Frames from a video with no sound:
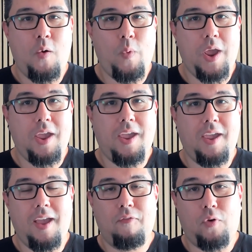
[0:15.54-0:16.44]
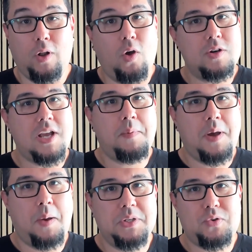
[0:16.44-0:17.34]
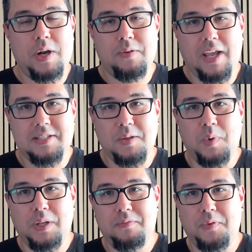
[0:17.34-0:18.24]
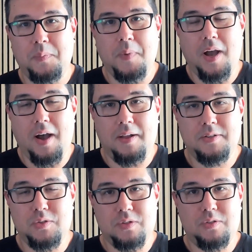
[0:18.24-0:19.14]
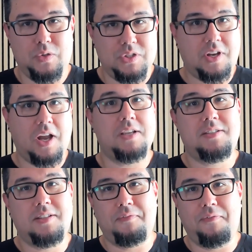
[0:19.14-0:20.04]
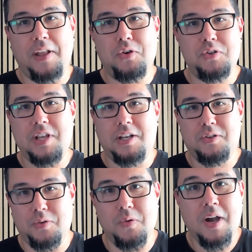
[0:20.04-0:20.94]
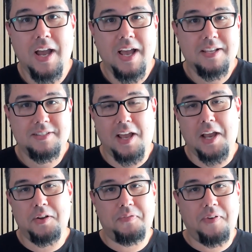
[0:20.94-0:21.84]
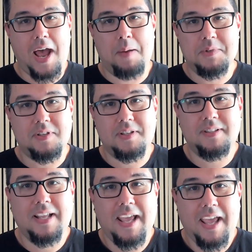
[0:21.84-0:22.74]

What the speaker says: for a long time, I've been trying to get someone to discuss the vendor central side of Amazon.